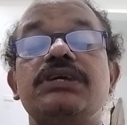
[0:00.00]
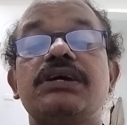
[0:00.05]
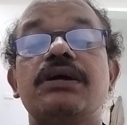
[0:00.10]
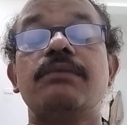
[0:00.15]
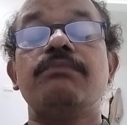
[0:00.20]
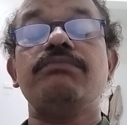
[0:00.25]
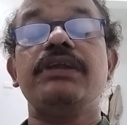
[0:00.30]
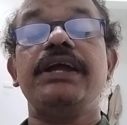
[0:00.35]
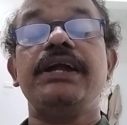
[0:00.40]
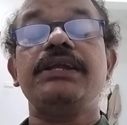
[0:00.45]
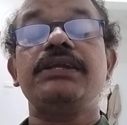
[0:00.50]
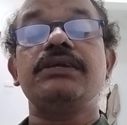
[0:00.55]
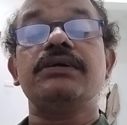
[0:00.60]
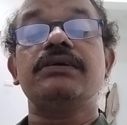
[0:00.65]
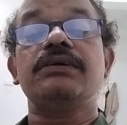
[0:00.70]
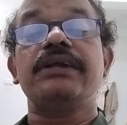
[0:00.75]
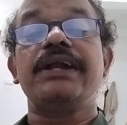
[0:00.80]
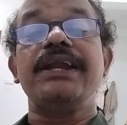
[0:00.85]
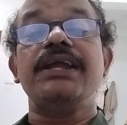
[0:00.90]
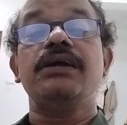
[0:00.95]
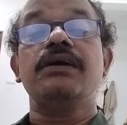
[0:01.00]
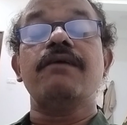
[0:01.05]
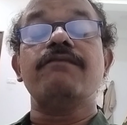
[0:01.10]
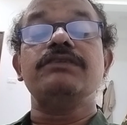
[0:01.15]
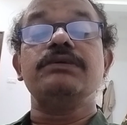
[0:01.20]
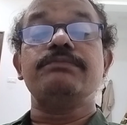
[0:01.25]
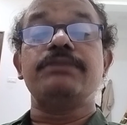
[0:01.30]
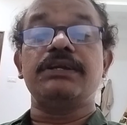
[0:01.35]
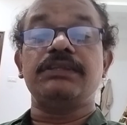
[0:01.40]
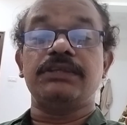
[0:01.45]
the complete reading
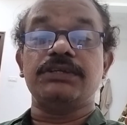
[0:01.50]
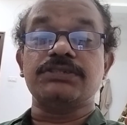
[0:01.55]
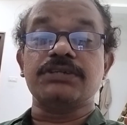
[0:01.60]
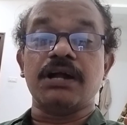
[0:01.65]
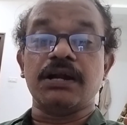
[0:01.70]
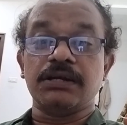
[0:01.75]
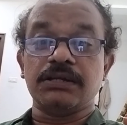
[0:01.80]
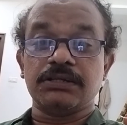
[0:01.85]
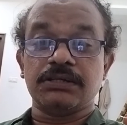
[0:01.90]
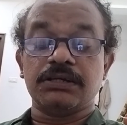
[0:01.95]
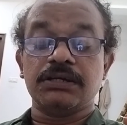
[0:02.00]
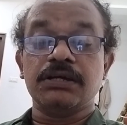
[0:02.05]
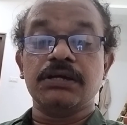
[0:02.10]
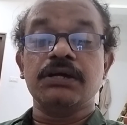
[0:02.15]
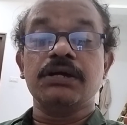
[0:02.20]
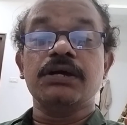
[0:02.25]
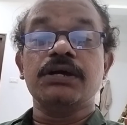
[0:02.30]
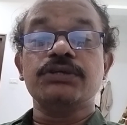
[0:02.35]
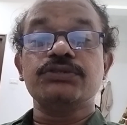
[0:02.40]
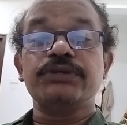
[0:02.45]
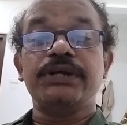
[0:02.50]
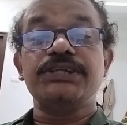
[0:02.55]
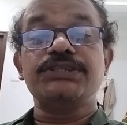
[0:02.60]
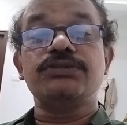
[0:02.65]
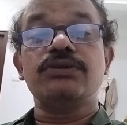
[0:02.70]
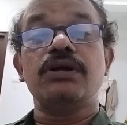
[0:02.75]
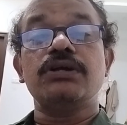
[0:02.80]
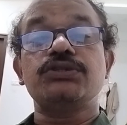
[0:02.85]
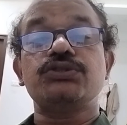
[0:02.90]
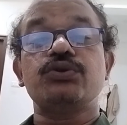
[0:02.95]
of the birth chart. So
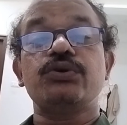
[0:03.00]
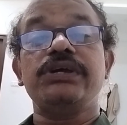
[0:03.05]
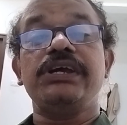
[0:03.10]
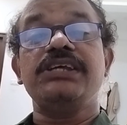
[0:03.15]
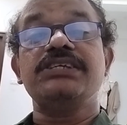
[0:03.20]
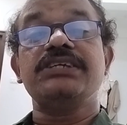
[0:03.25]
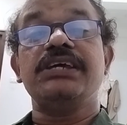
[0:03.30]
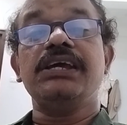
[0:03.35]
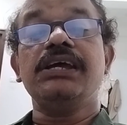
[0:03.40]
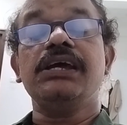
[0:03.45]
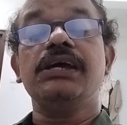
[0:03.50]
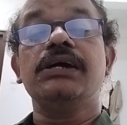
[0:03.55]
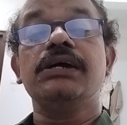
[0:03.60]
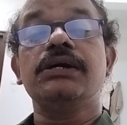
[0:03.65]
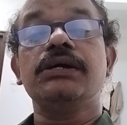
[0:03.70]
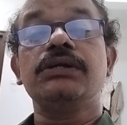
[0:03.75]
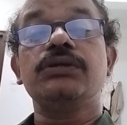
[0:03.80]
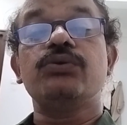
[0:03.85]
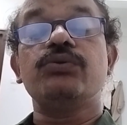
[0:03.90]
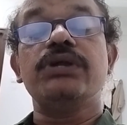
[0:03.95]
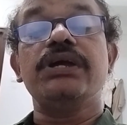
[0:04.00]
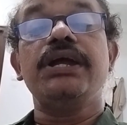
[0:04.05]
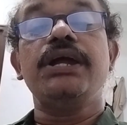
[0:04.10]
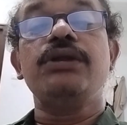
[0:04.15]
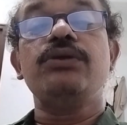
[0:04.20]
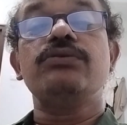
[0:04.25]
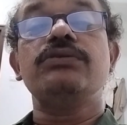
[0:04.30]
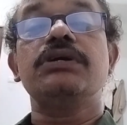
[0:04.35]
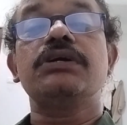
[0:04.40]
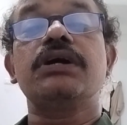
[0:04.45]
it's not so easy to dig
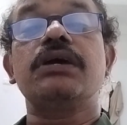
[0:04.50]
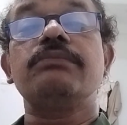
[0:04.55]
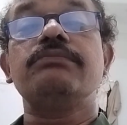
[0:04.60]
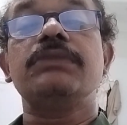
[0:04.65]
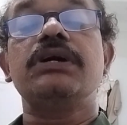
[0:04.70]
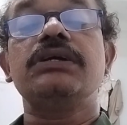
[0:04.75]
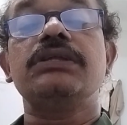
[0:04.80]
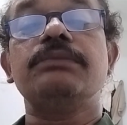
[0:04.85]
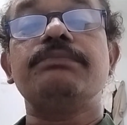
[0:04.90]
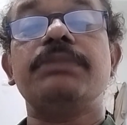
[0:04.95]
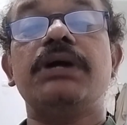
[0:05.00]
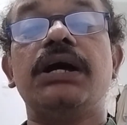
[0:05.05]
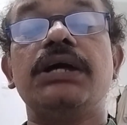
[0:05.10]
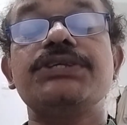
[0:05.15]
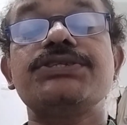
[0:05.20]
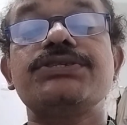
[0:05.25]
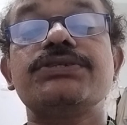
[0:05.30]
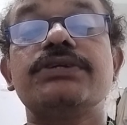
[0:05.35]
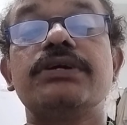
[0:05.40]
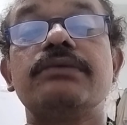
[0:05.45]
into the karma, the past